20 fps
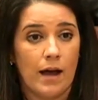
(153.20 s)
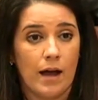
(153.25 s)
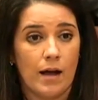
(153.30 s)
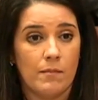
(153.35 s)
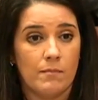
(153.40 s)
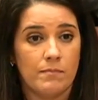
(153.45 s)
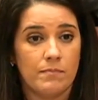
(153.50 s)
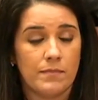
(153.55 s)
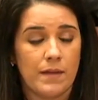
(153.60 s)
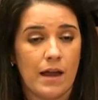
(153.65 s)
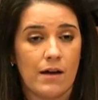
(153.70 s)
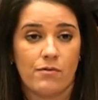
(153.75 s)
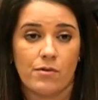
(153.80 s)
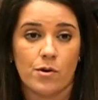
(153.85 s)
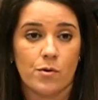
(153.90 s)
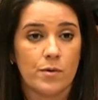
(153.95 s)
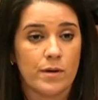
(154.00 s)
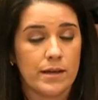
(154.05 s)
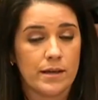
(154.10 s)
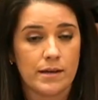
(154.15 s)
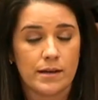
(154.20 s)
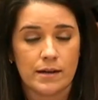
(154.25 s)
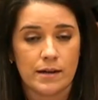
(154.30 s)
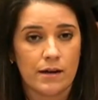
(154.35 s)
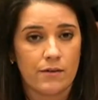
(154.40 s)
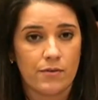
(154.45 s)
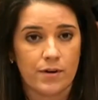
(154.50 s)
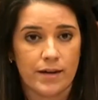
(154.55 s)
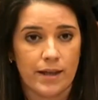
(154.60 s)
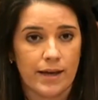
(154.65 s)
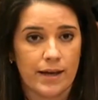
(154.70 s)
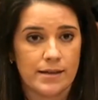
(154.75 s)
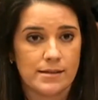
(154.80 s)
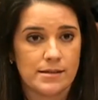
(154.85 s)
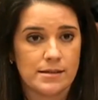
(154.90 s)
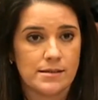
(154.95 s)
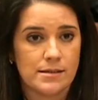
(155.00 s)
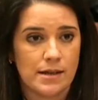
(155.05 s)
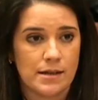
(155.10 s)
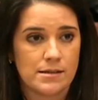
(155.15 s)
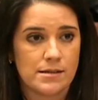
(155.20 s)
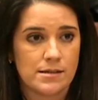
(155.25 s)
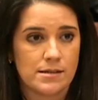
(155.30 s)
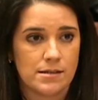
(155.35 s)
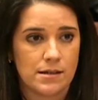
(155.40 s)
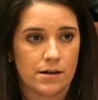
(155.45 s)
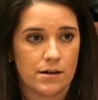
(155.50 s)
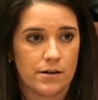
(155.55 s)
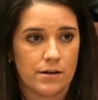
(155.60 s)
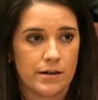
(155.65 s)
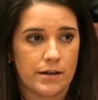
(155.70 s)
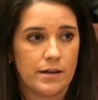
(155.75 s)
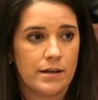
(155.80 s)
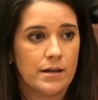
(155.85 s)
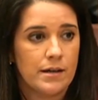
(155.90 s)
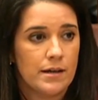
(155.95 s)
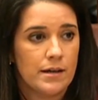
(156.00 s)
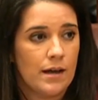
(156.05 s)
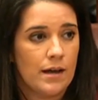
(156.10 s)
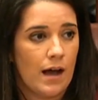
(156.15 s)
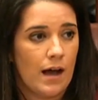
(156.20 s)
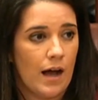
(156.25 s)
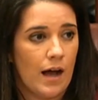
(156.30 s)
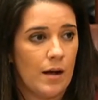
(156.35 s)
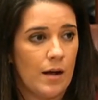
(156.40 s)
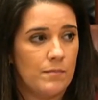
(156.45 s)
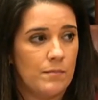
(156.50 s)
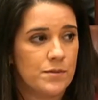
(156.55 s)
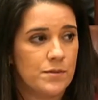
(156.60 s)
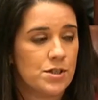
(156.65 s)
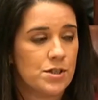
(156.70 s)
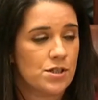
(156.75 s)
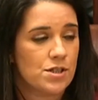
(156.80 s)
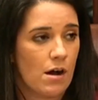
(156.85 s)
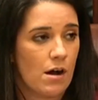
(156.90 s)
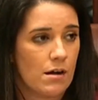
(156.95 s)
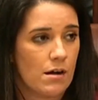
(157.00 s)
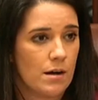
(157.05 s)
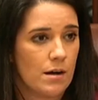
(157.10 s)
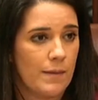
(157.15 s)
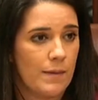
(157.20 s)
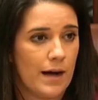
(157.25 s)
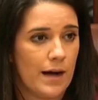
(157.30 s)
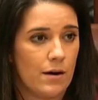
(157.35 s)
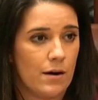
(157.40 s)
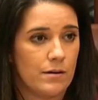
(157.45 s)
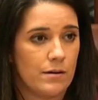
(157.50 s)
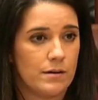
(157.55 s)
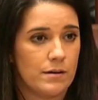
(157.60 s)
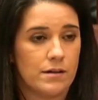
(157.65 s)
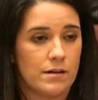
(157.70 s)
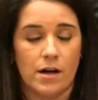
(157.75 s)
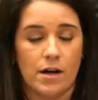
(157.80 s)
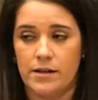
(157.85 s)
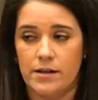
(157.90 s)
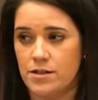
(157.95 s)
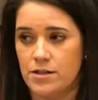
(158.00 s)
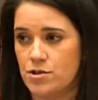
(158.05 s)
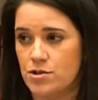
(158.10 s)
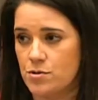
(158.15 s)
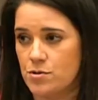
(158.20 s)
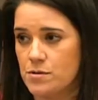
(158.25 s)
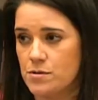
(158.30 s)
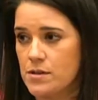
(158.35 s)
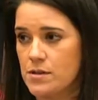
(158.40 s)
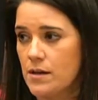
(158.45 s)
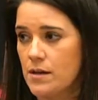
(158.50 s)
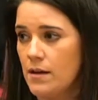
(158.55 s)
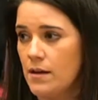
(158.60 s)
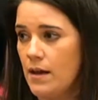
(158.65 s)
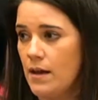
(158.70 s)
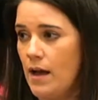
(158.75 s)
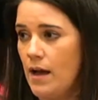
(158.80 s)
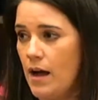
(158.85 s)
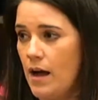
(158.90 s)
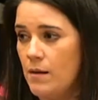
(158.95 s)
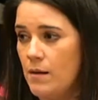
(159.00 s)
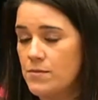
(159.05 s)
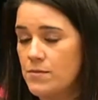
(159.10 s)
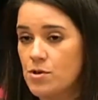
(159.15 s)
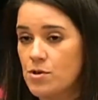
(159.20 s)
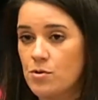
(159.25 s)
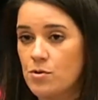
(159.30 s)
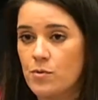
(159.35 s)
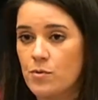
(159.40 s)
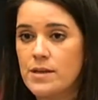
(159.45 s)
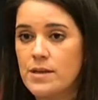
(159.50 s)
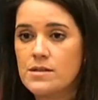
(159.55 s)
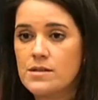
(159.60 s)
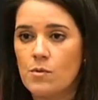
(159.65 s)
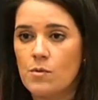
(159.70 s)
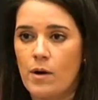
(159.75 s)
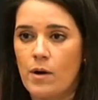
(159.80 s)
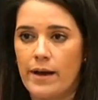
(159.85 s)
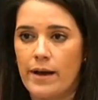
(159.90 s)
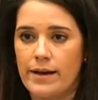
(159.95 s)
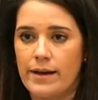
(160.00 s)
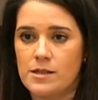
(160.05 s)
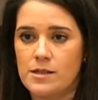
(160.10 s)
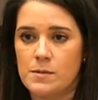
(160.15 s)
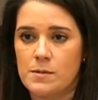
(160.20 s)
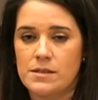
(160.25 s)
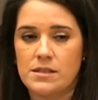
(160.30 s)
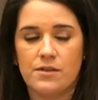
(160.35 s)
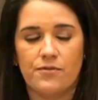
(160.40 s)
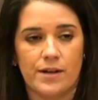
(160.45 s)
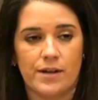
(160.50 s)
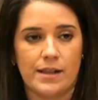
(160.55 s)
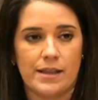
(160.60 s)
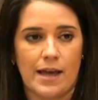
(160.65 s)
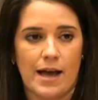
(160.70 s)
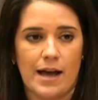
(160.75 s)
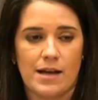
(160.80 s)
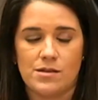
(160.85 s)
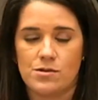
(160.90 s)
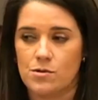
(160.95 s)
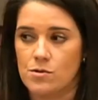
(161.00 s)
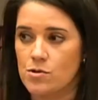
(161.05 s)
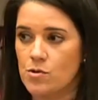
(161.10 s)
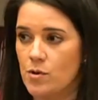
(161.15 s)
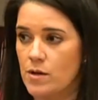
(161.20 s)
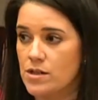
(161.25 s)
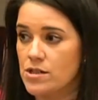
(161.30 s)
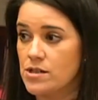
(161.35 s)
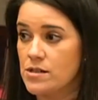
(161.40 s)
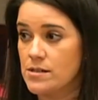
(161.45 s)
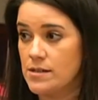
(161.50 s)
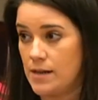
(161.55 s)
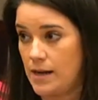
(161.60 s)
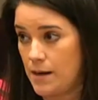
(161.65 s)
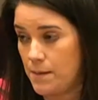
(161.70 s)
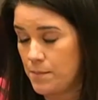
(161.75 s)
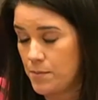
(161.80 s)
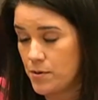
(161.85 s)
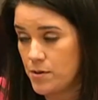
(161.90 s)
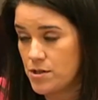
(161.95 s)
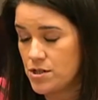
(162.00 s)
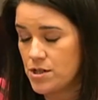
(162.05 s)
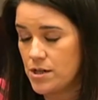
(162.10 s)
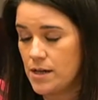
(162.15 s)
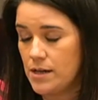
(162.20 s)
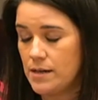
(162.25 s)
every week and every day as is necessary to talk about gun issues. So the reason why I specifically asked those questions, and I appreciate